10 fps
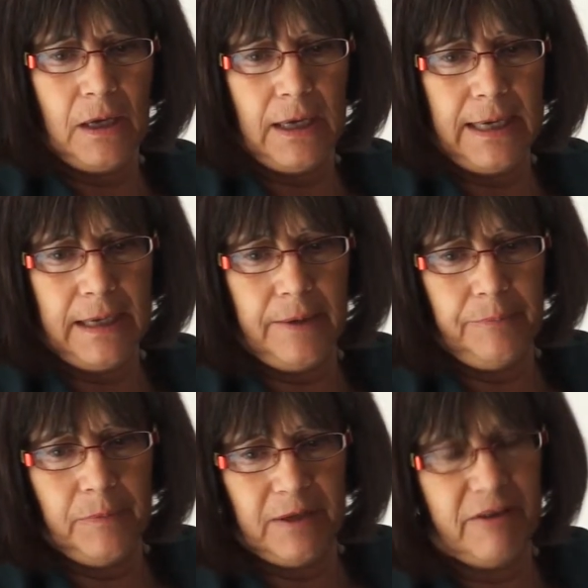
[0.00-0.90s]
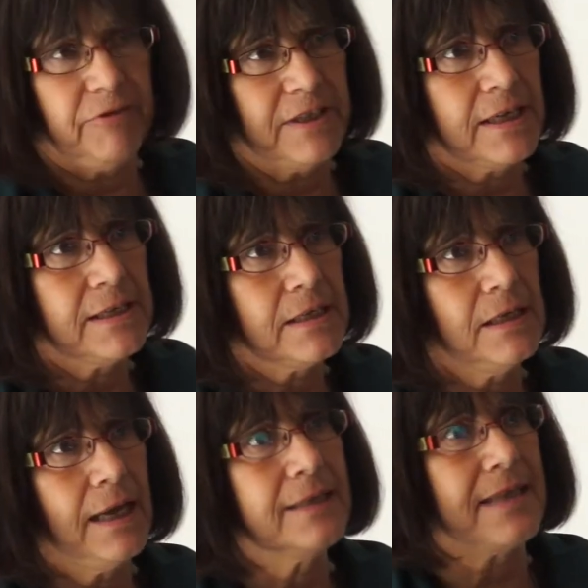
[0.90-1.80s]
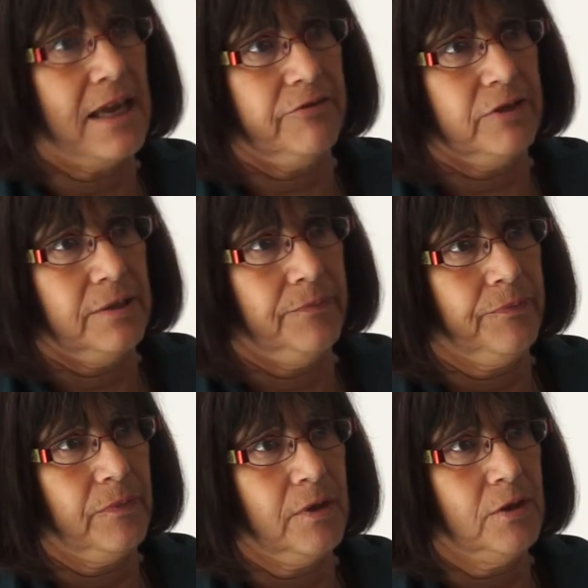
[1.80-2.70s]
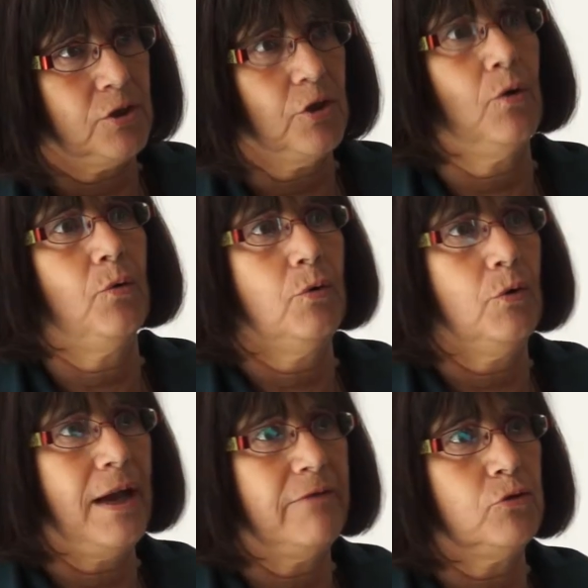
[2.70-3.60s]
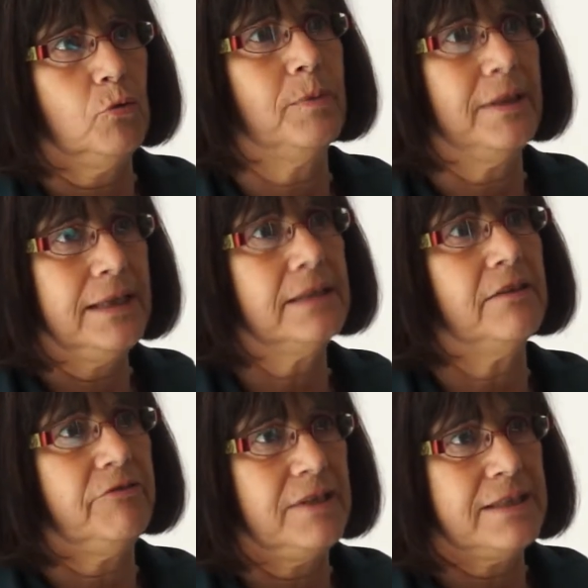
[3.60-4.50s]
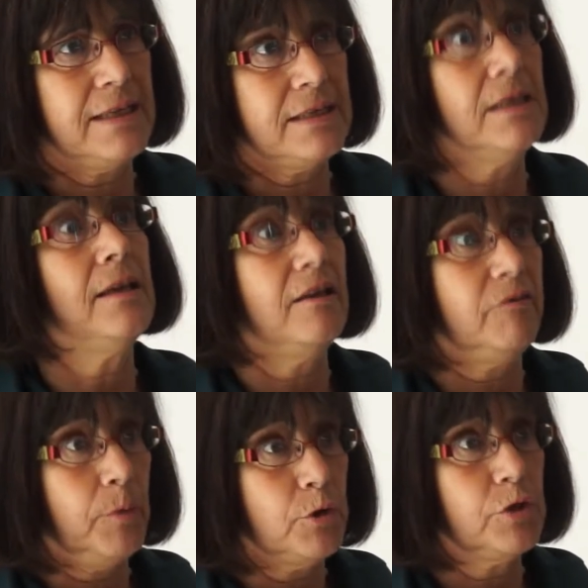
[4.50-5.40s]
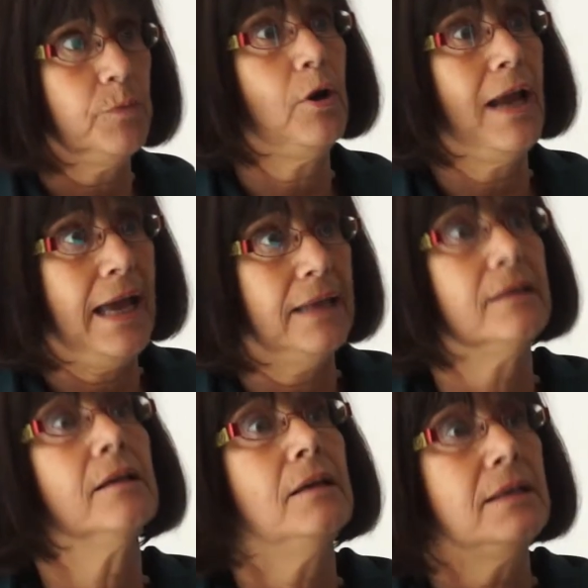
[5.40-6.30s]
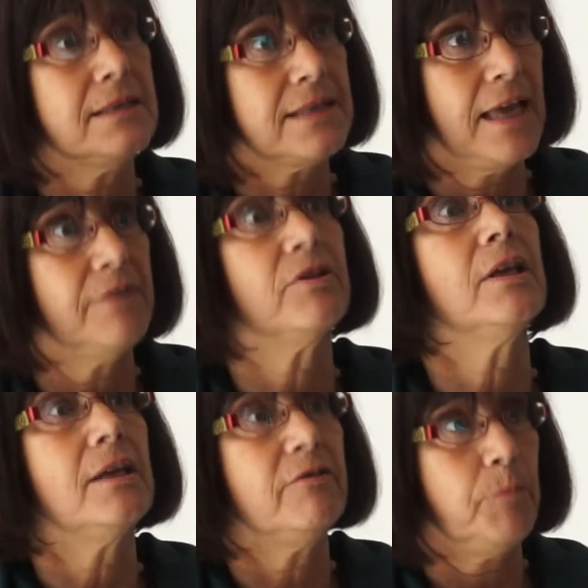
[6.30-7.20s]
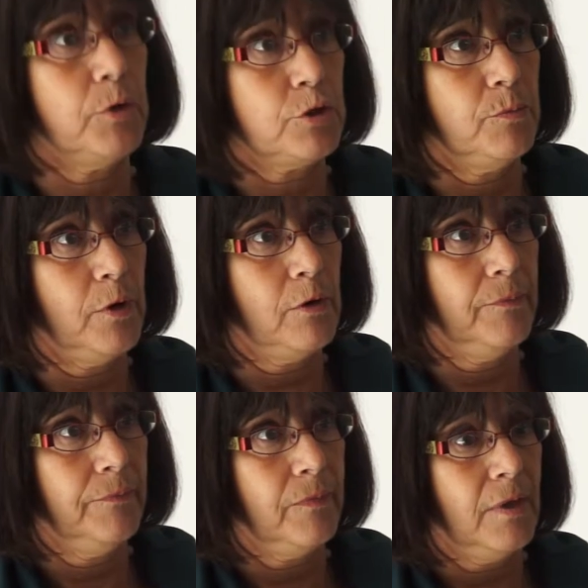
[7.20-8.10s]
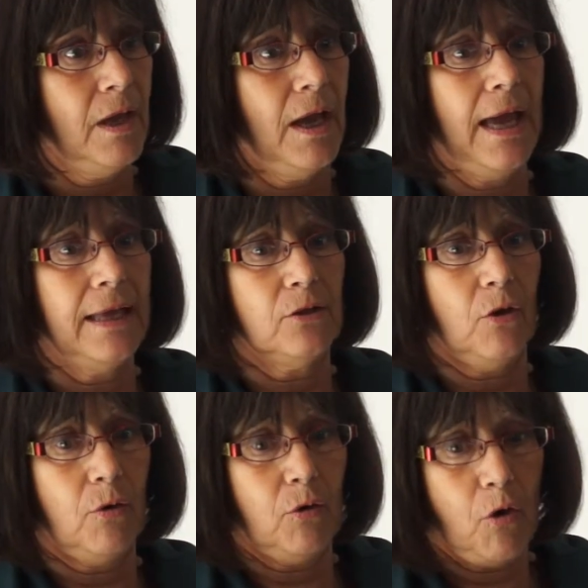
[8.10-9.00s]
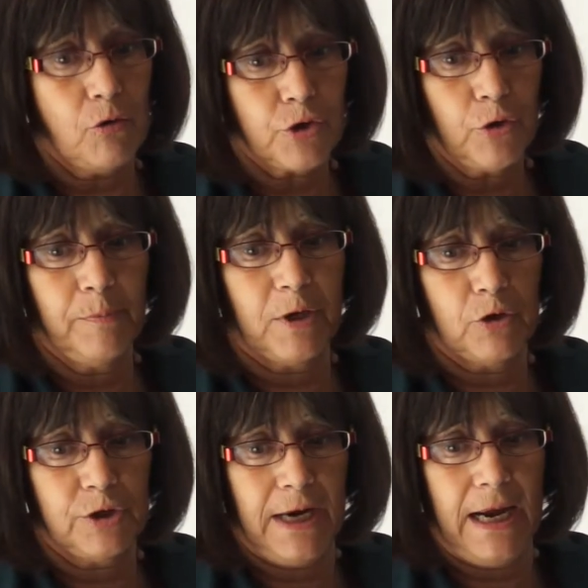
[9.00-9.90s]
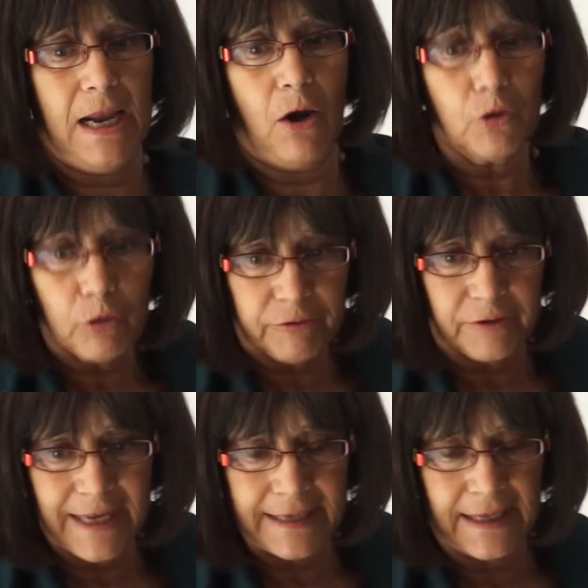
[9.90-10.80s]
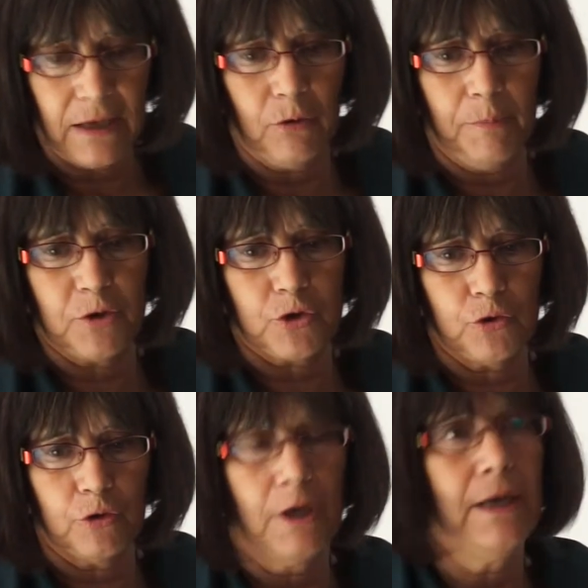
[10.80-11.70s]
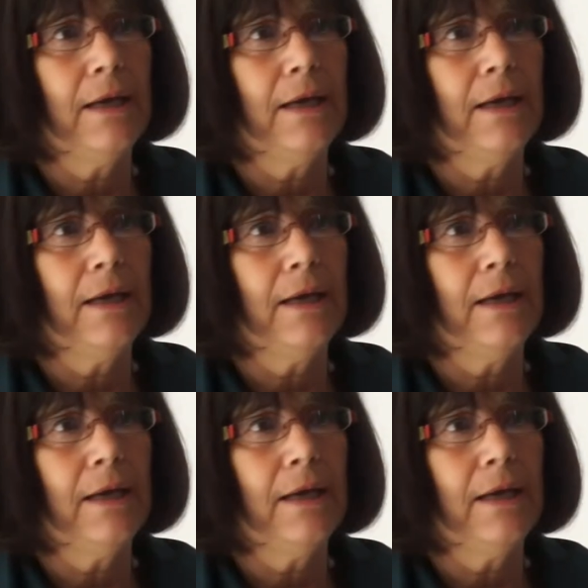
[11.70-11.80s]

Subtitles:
efficiency and safety. So we have to predict efficiency, if possible, and safety, if possible. And also, because there are a lot of data, we should